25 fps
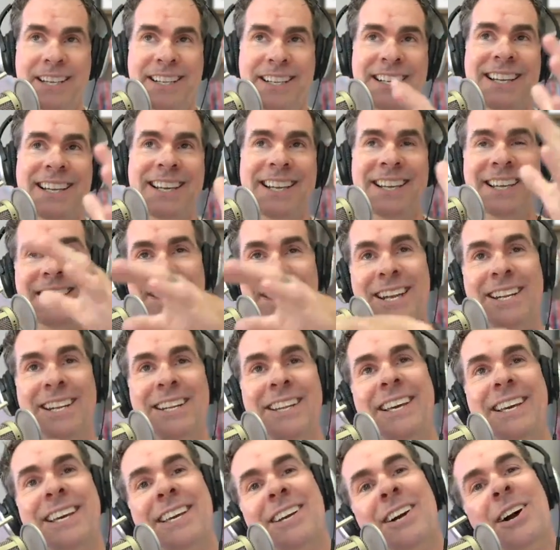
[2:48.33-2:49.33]
You had to
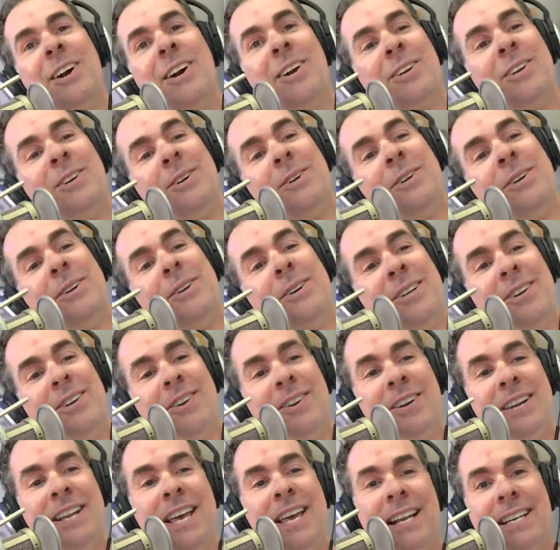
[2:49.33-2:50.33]
like arc your
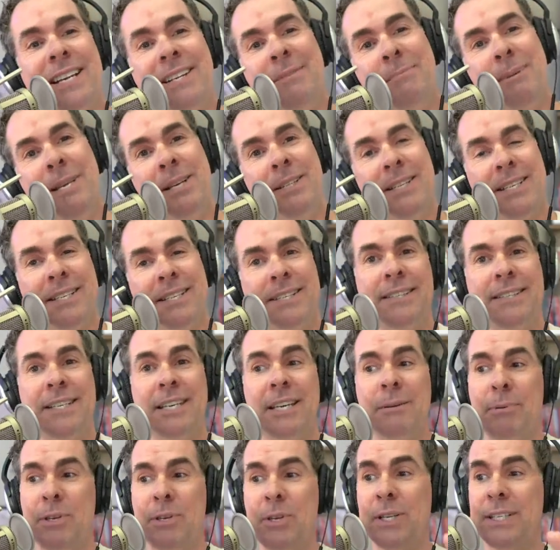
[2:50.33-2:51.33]
neck to be able to see
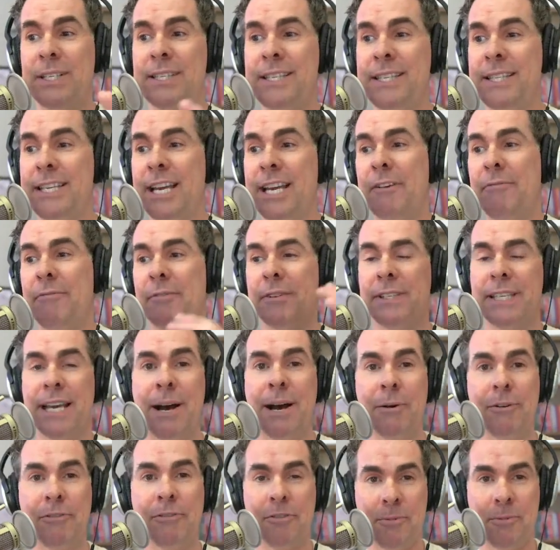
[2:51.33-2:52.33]
it, but you could see the Eiffel
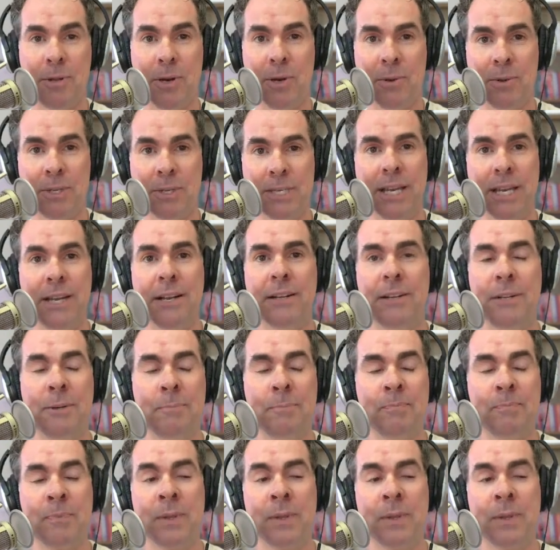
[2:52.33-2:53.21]
Tower from the hotel.